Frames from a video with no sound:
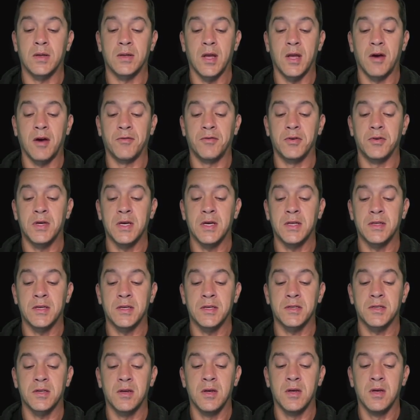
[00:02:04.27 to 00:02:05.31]
Now, if you get
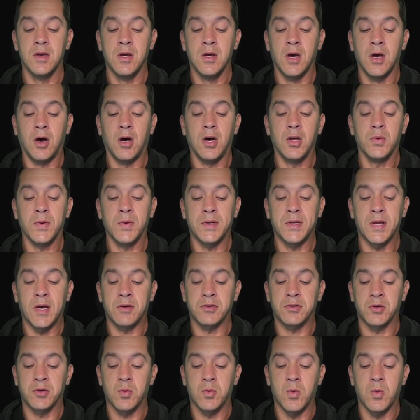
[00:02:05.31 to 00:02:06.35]
this all the way down
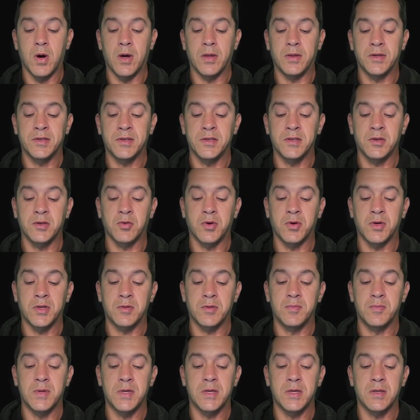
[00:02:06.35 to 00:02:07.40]
to one, this is going to
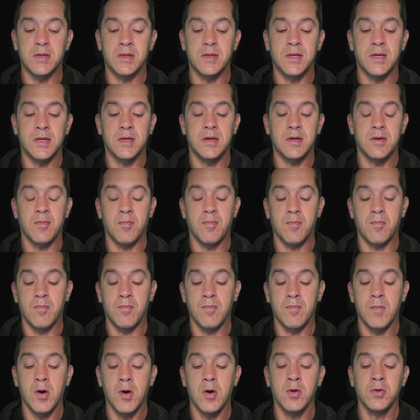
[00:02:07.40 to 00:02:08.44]
be the
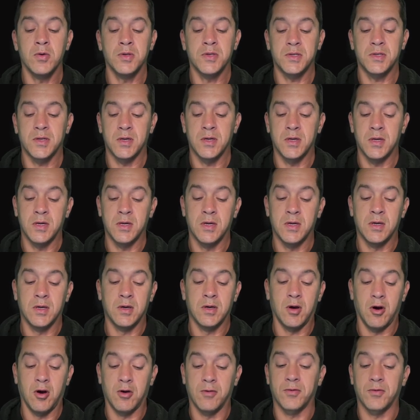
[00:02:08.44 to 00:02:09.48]
most
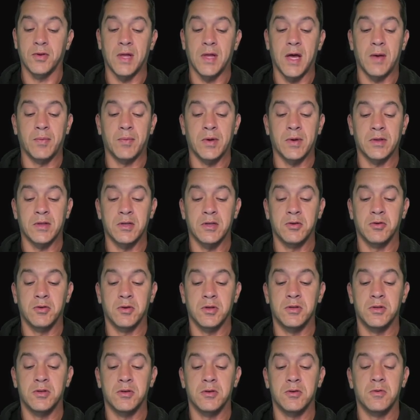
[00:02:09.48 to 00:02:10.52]
overlapping that you can
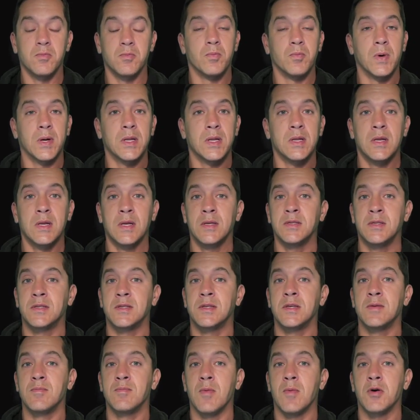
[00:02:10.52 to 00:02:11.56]
do, but it is
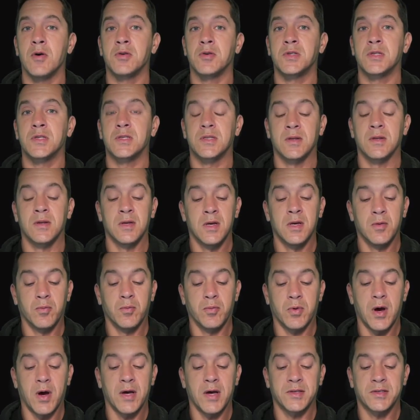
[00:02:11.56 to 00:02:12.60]
the most
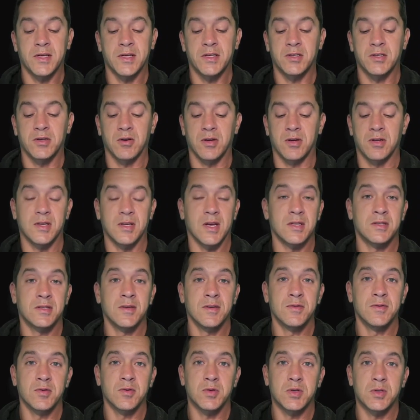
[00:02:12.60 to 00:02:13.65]
processor intensive,
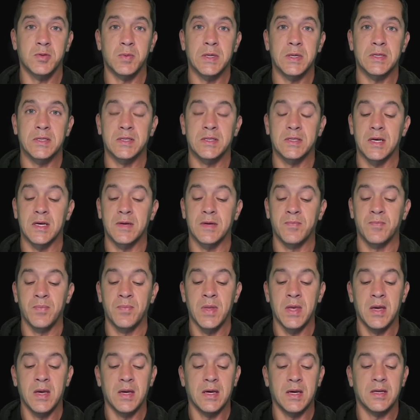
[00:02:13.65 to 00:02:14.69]
which means that
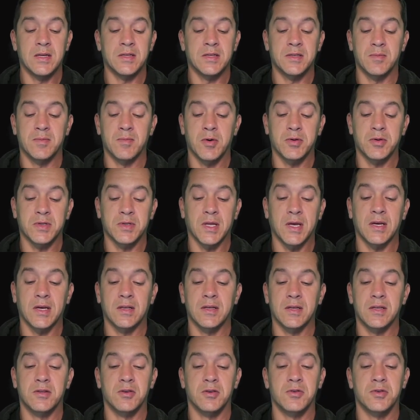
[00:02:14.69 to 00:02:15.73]
it is the most likely
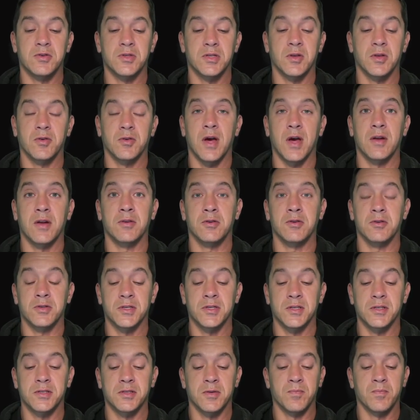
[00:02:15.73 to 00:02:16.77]
to slow down your
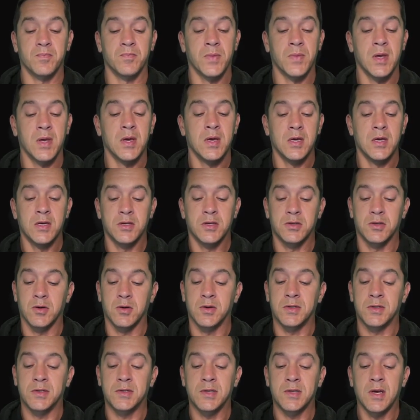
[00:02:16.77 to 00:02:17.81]
system. So
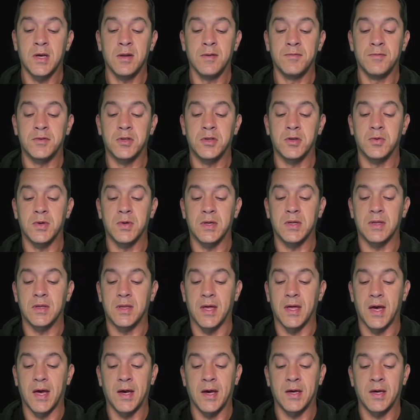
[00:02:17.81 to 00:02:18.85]
instead of doing
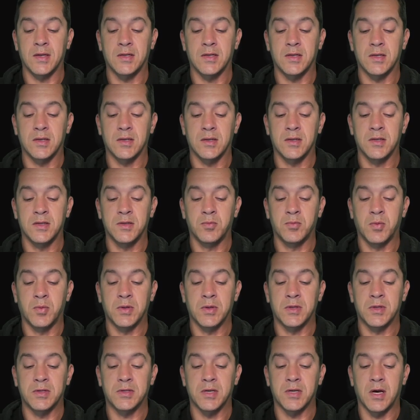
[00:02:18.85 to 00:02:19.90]
that, let's bring
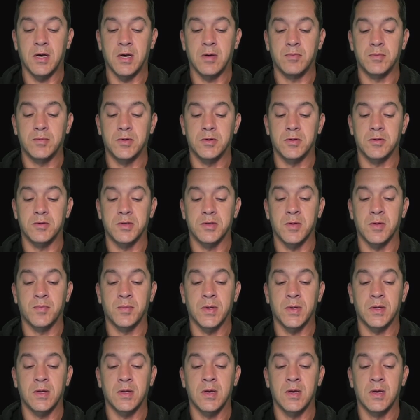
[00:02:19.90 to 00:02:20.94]
this up to
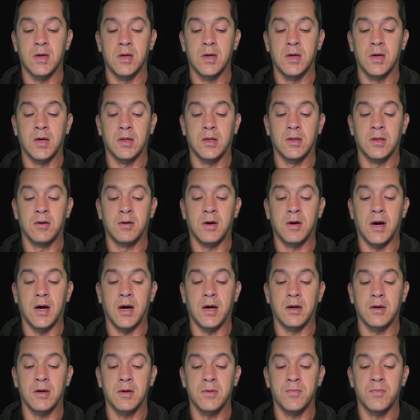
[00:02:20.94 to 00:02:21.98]
something a little
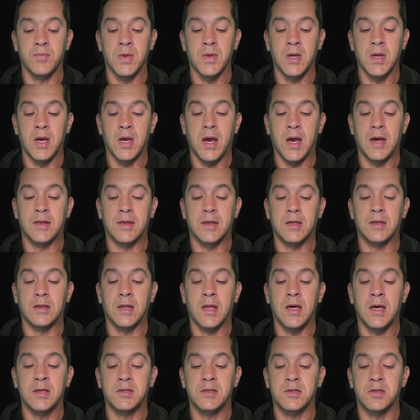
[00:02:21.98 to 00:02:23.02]
higher, and then
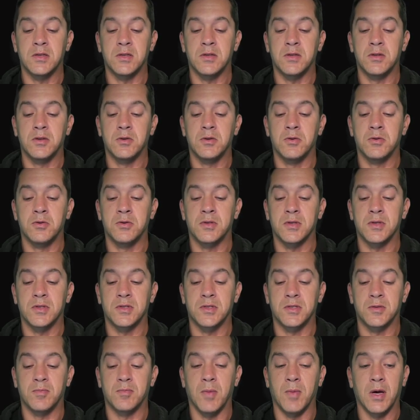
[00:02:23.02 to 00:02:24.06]
let's use
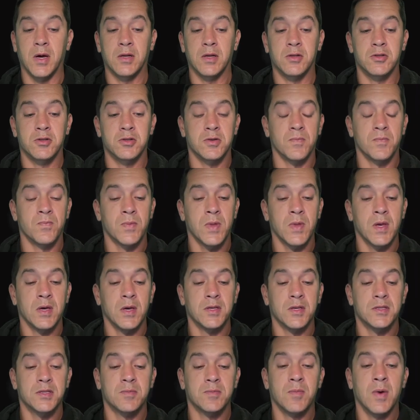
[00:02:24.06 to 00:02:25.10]
smudge.
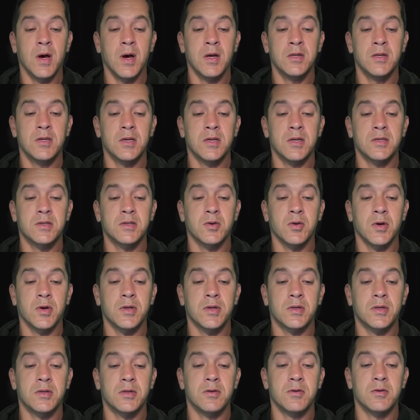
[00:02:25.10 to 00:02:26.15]
Smudge is going
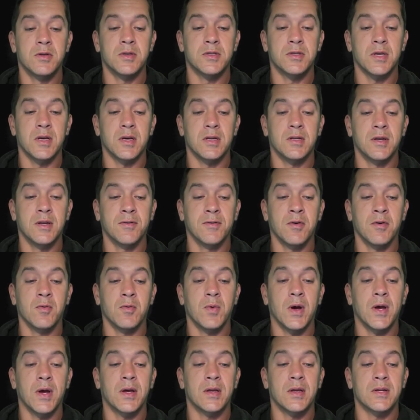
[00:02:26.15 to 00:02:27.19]
to do this a different
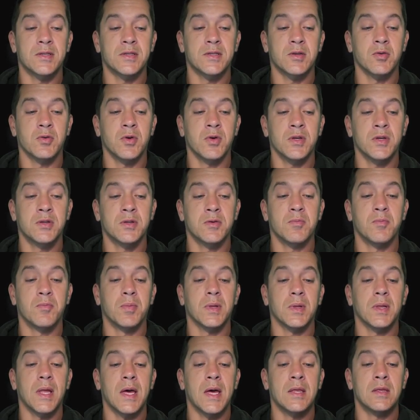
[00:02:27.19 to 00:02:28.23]
way and it's going to
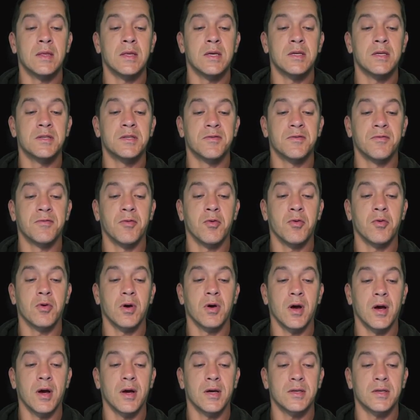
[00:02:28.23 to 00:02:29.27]
blend these for
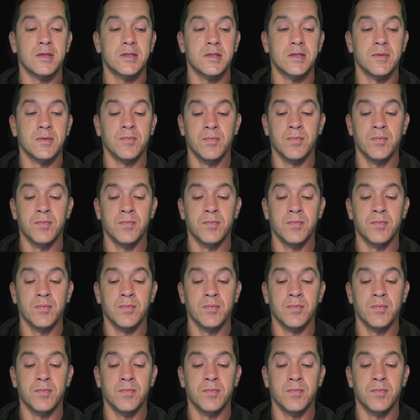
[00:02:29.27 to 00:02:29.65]
us.